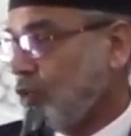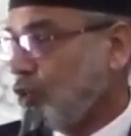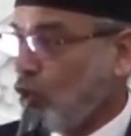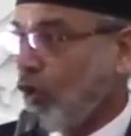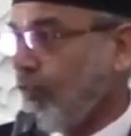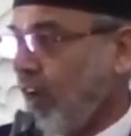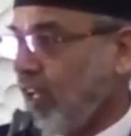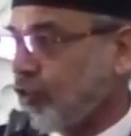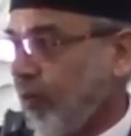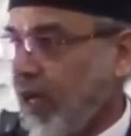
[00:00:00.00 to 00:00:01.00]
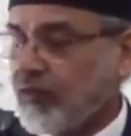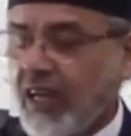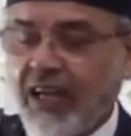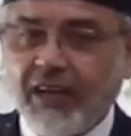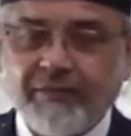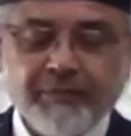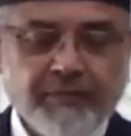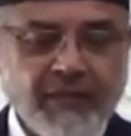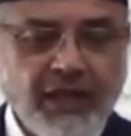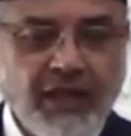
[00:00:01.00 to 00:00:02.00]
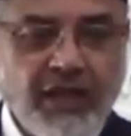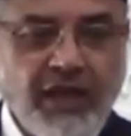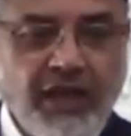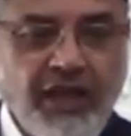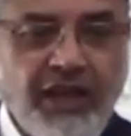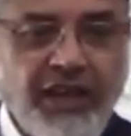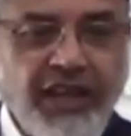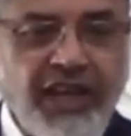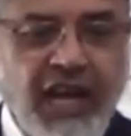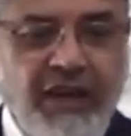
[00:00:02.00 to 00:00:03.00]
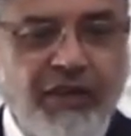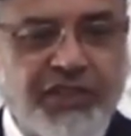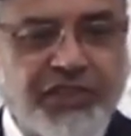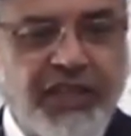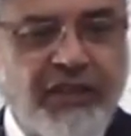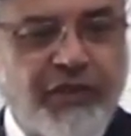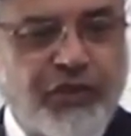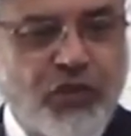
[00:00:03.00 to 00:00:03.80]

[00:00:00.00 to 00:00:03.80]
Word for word: Shukr for Allah subhanahu wa ta'ala. And here I will share with